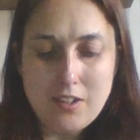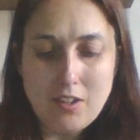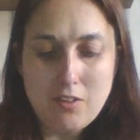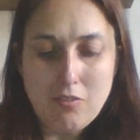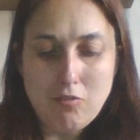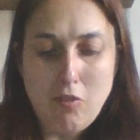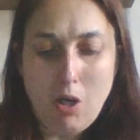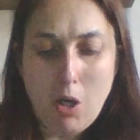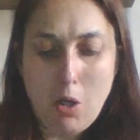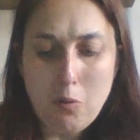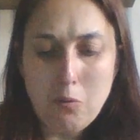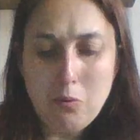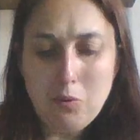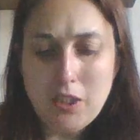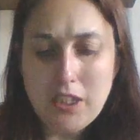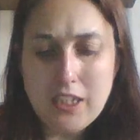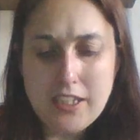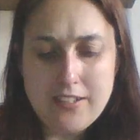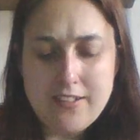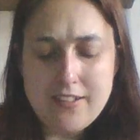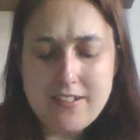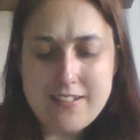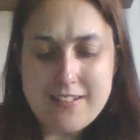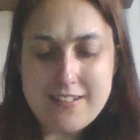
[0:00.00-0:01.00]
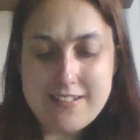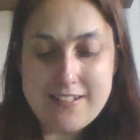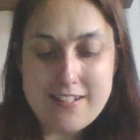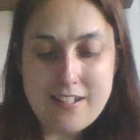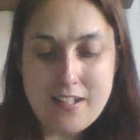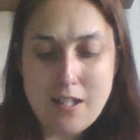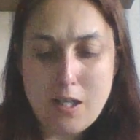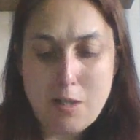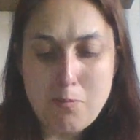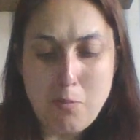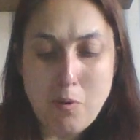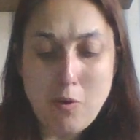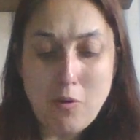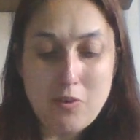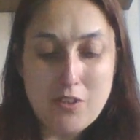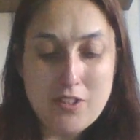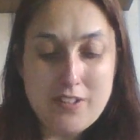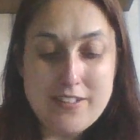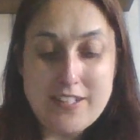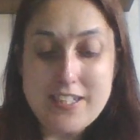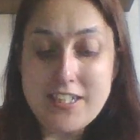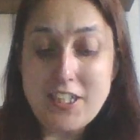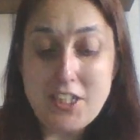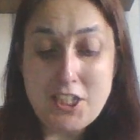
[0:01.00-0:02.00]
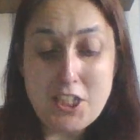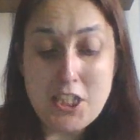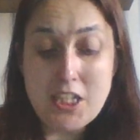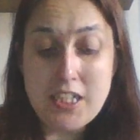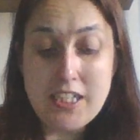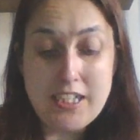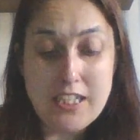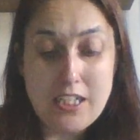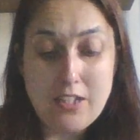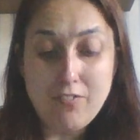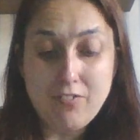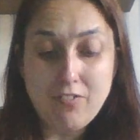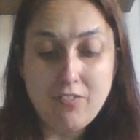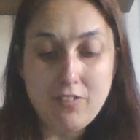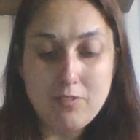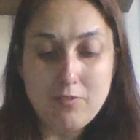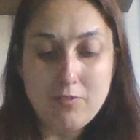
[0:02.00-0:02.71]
Roland's appointed chief